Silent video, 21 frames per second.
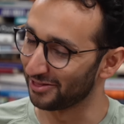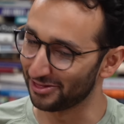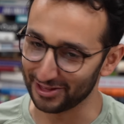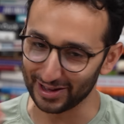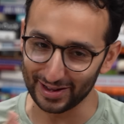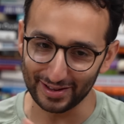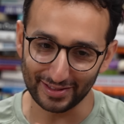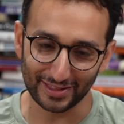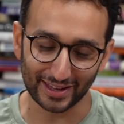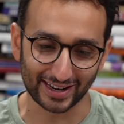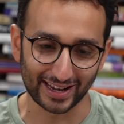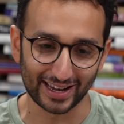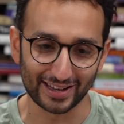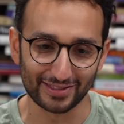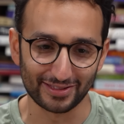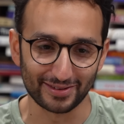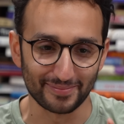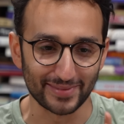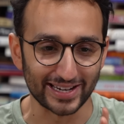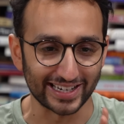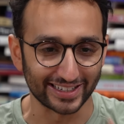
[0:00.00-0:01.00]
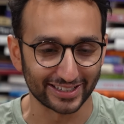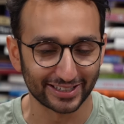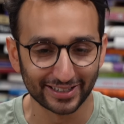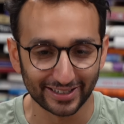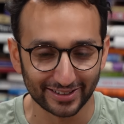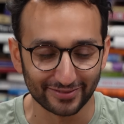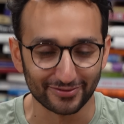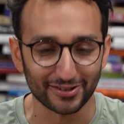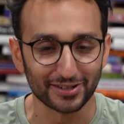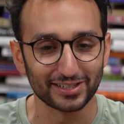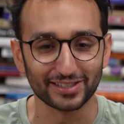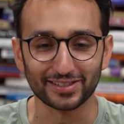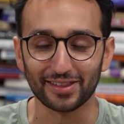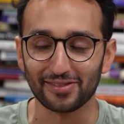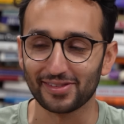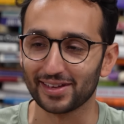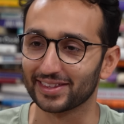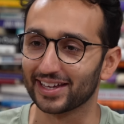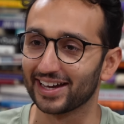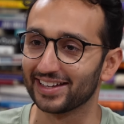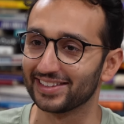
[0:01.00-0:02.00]
thing that had the meat versus the
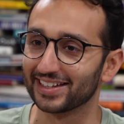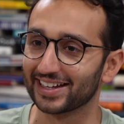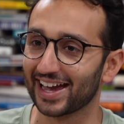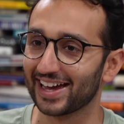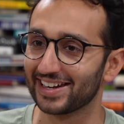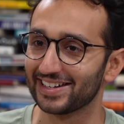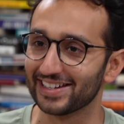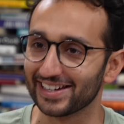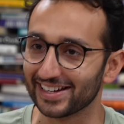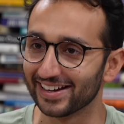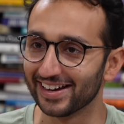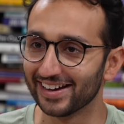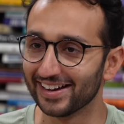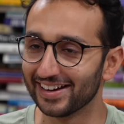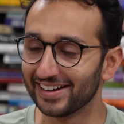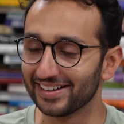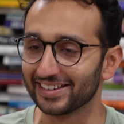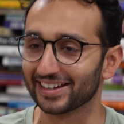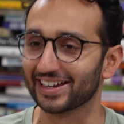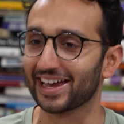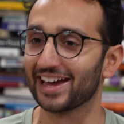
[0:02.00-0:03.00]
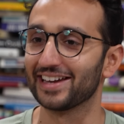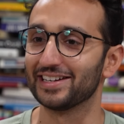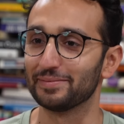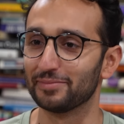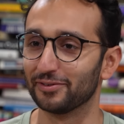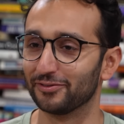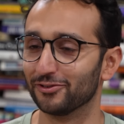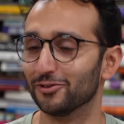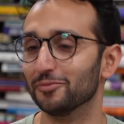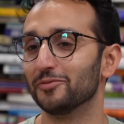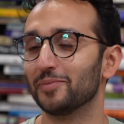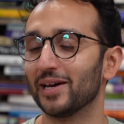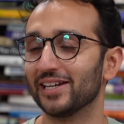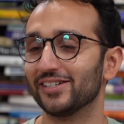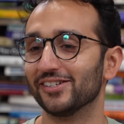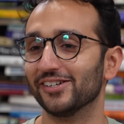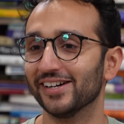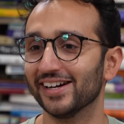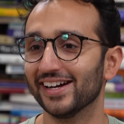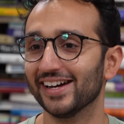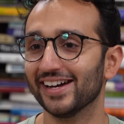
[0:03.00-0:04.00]
thing that had the candy, the candy performs
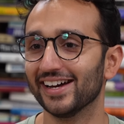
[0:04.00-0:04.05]
better.